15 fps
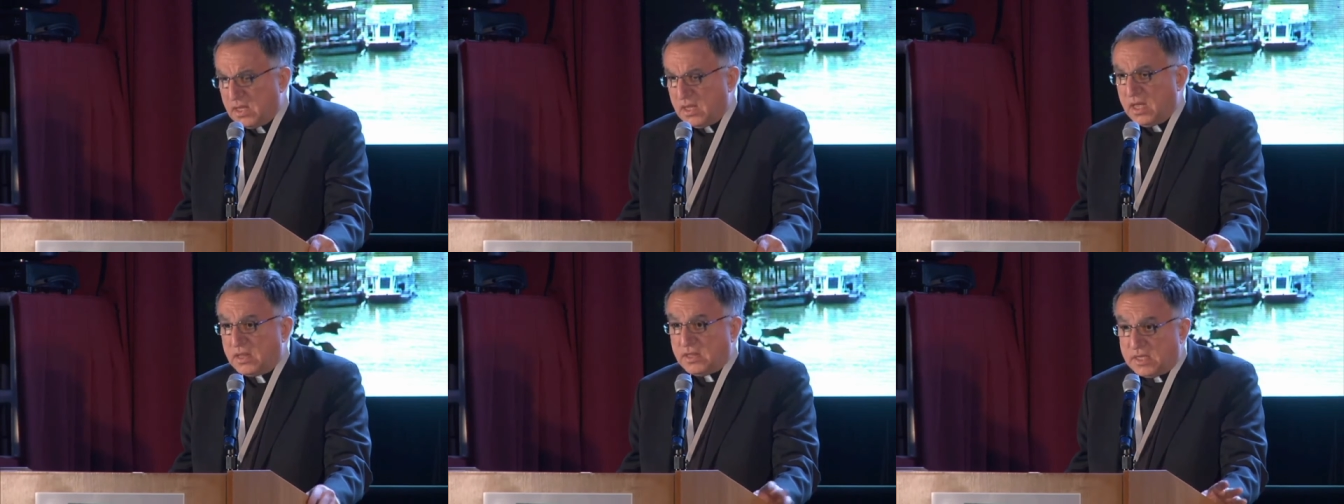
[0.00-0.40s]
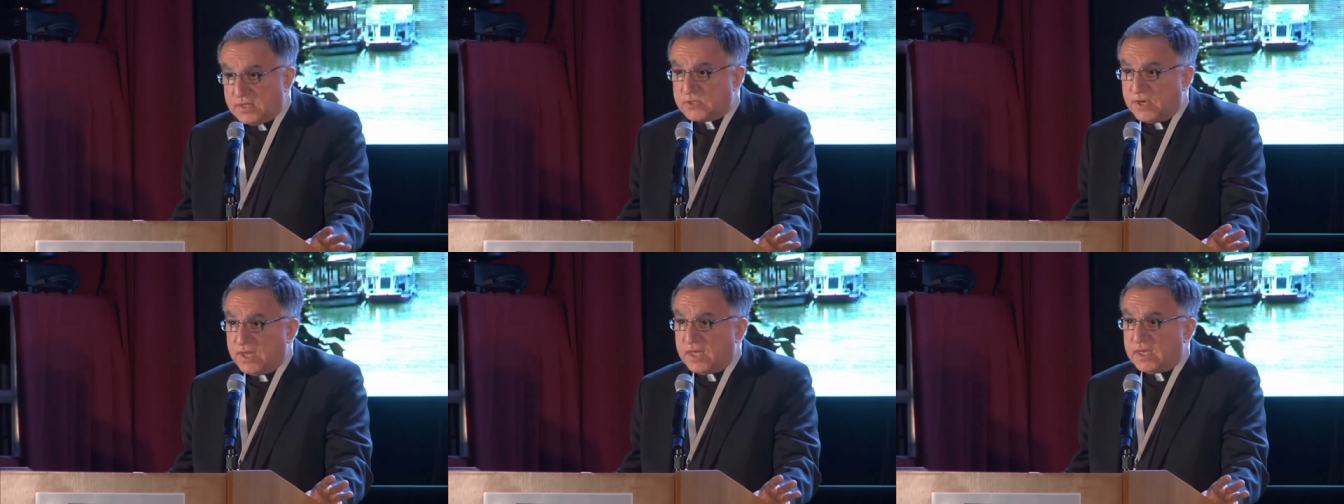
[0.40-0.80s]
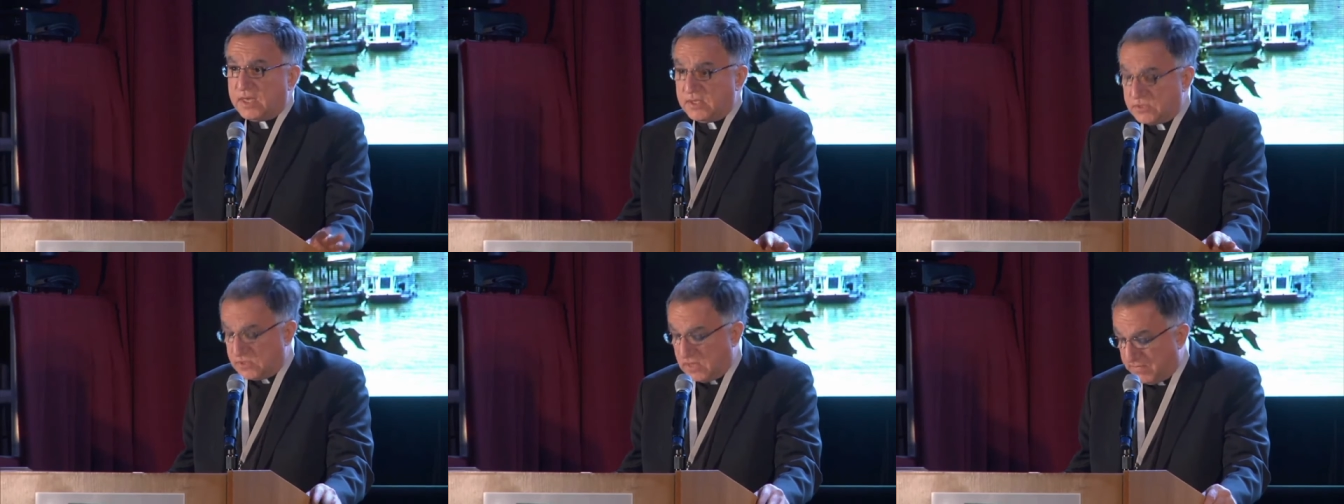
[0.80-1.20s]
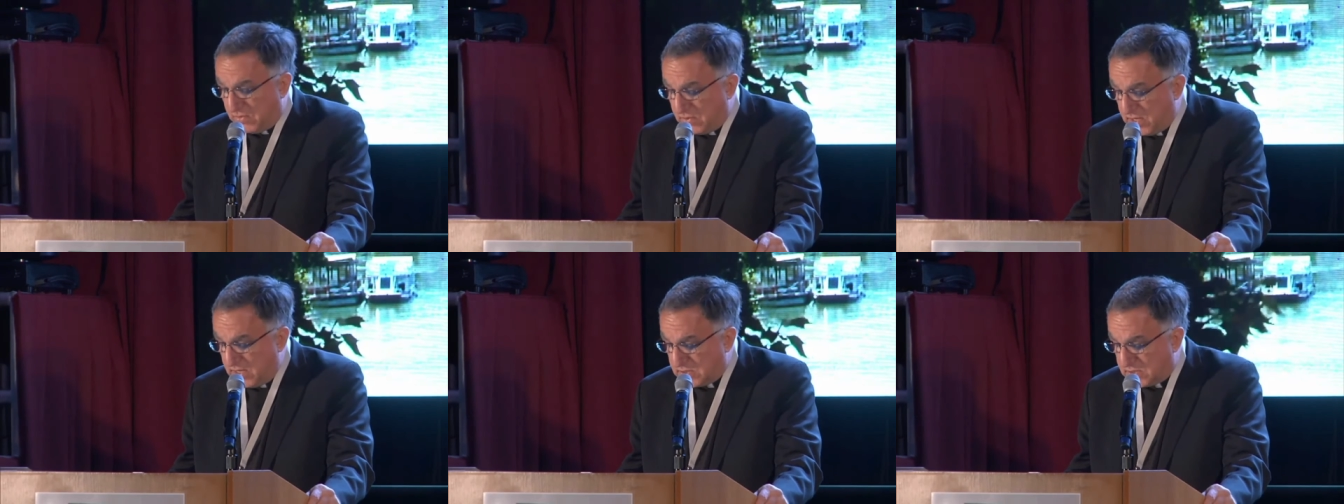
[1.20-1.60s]
And listening is never
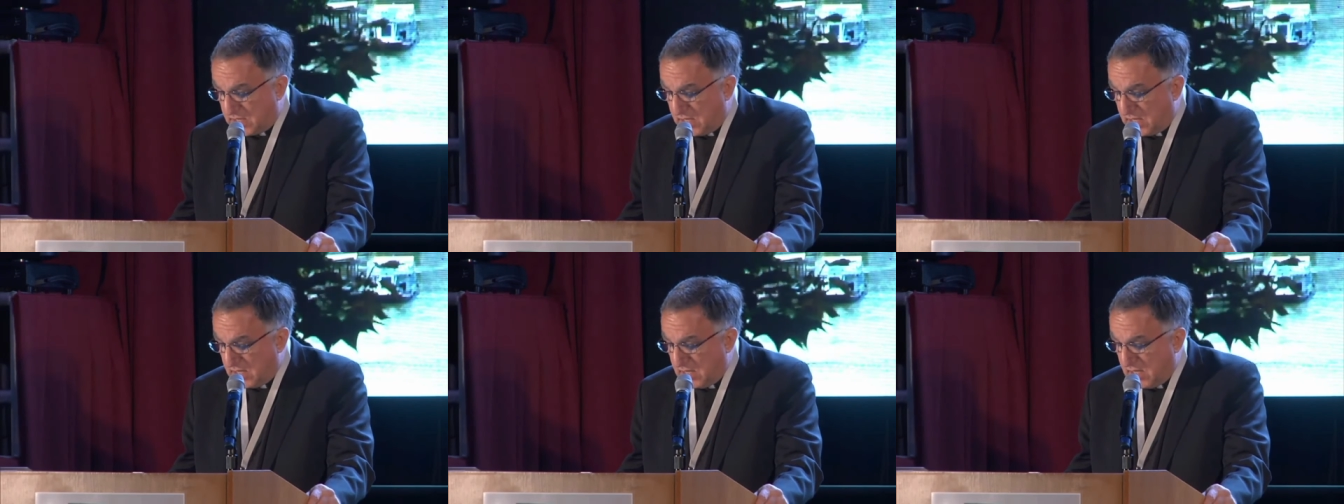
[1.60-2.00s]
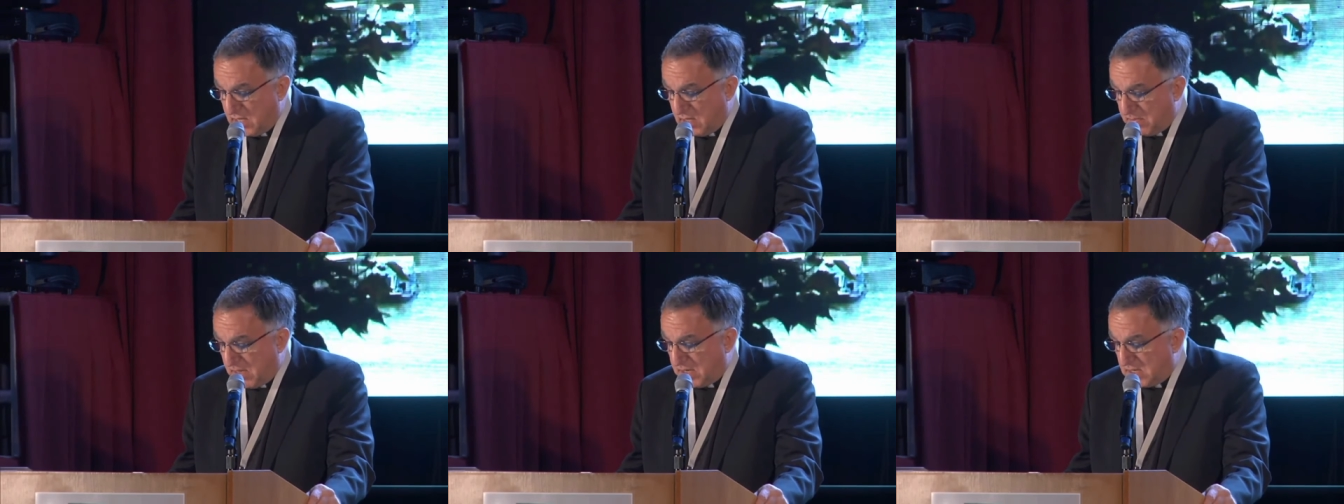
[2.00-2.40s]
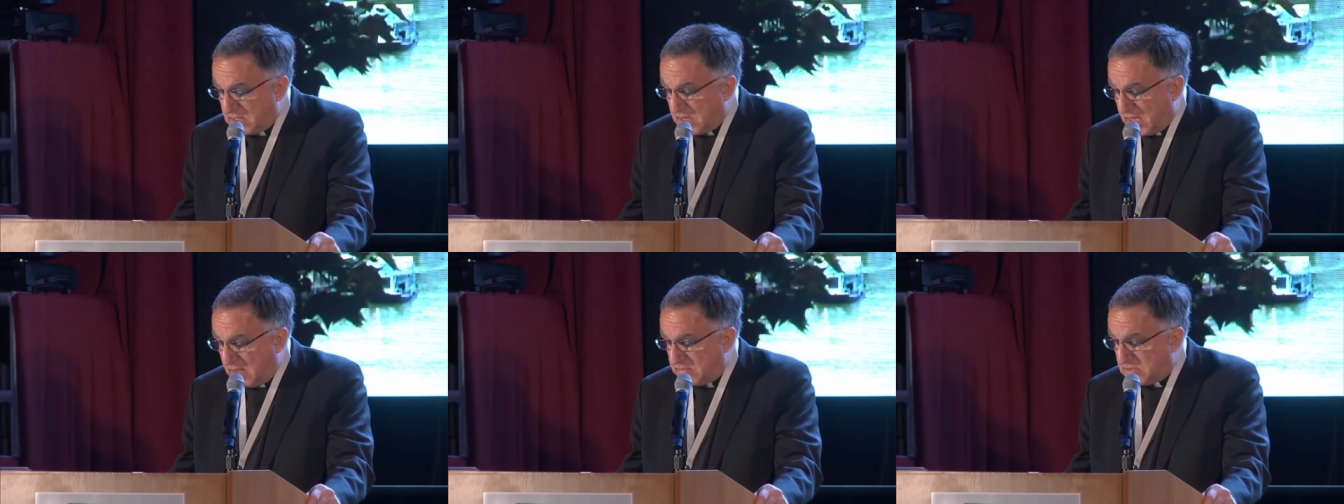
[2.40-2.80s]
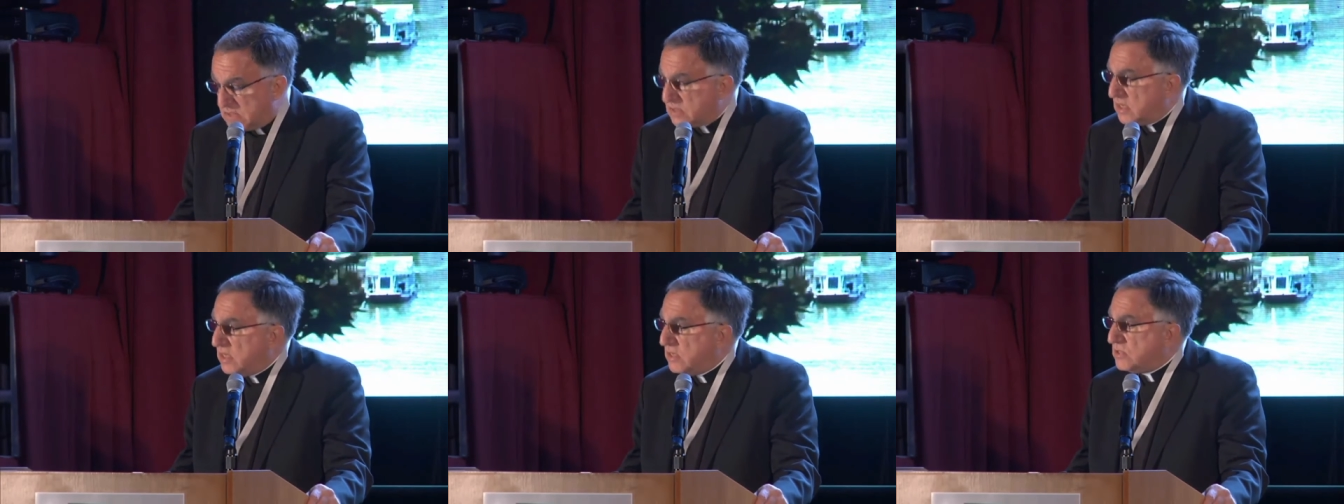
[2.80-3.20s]
easy. Many times
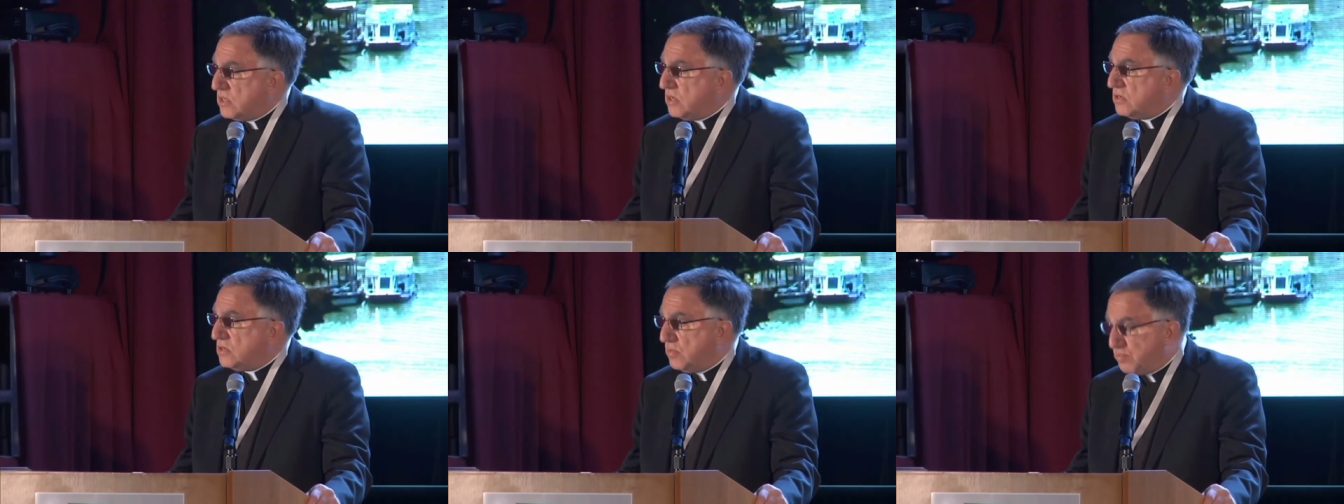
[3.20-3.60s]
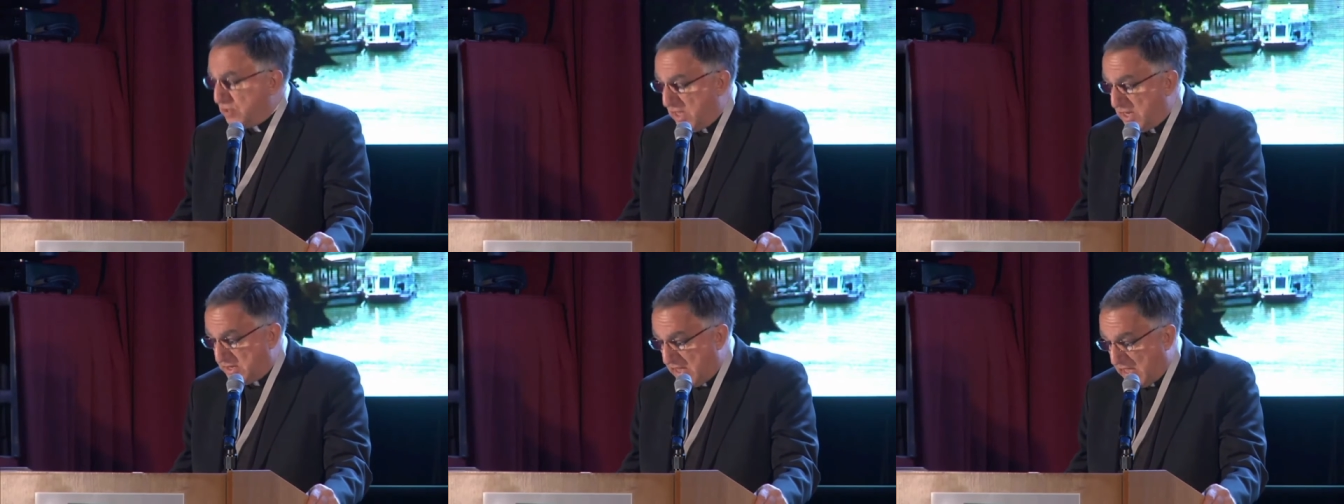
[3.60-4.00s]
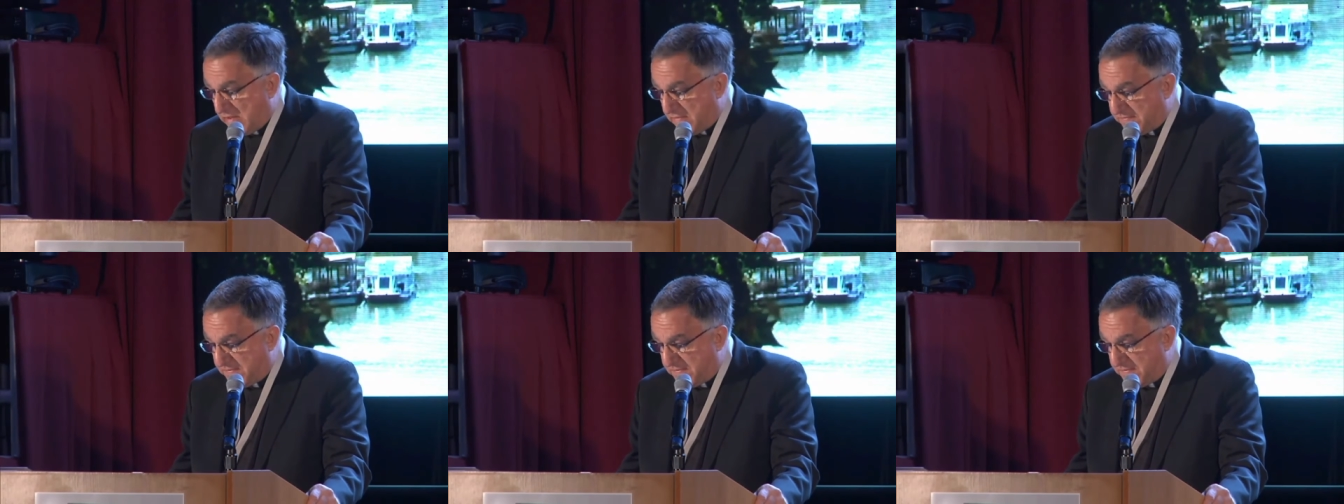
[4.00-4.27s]
it's easier to play deaf.